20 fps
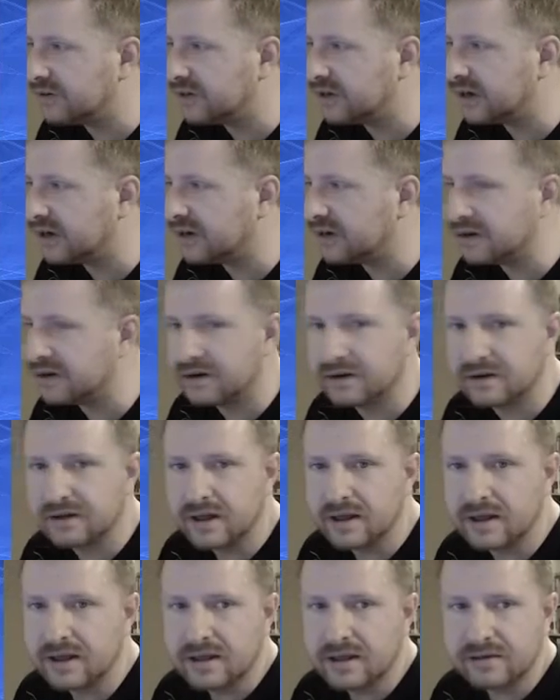Then I did a
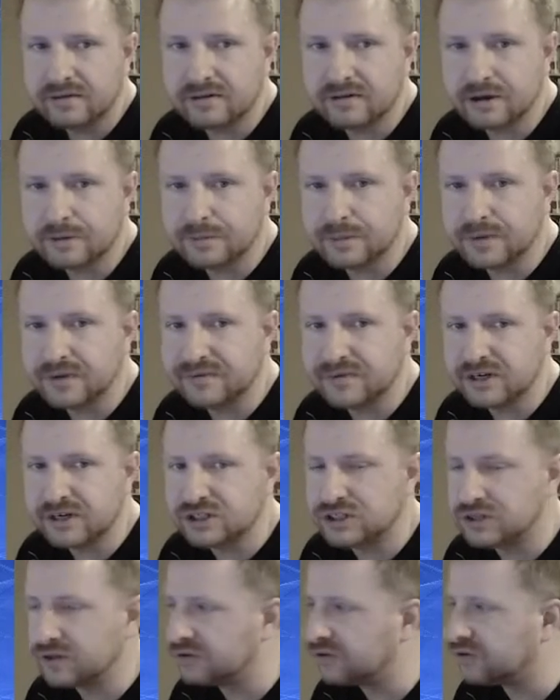
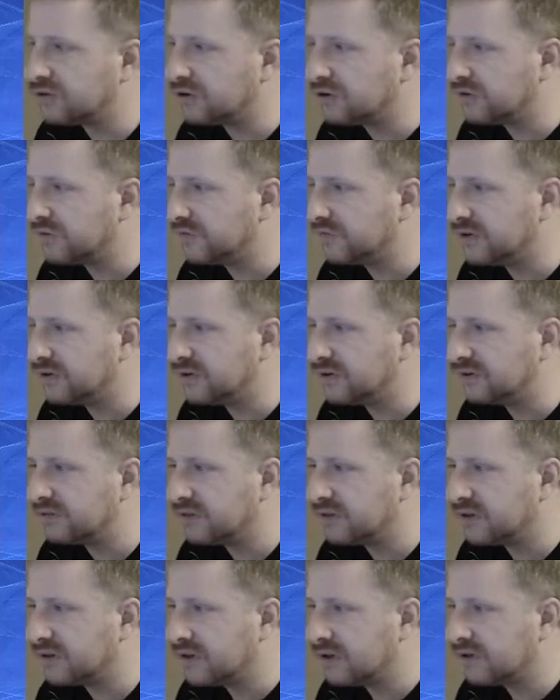subdivision
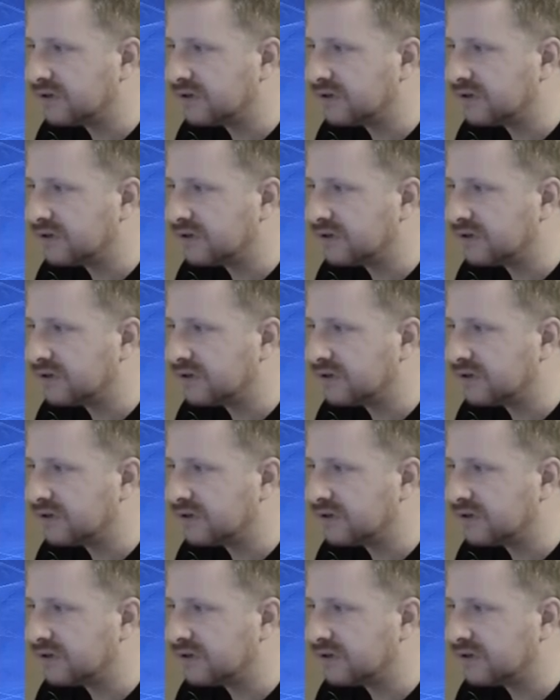surface.